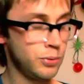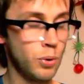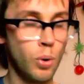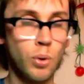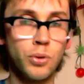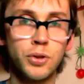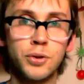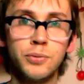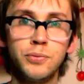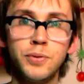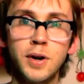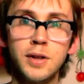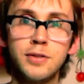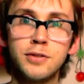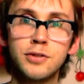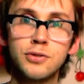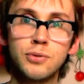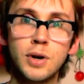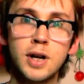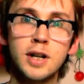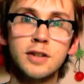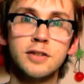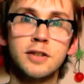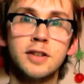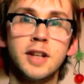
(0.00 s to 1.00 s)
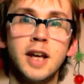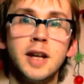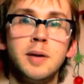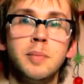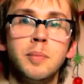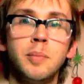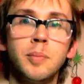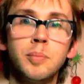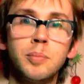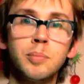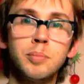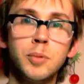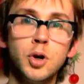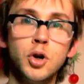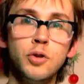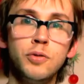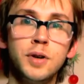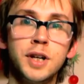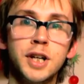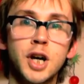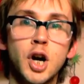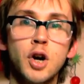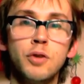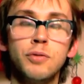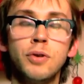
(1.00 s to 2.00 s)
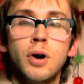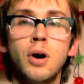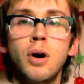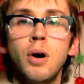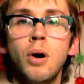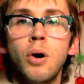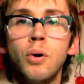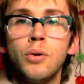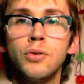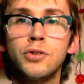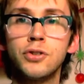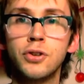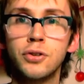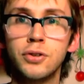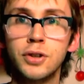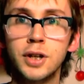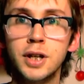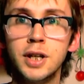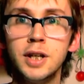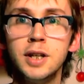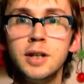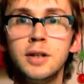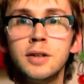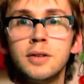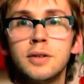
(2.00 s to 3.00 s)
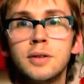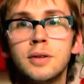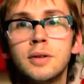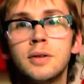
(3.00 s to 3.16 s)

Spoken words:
4th and 5th strings and then moving over onto the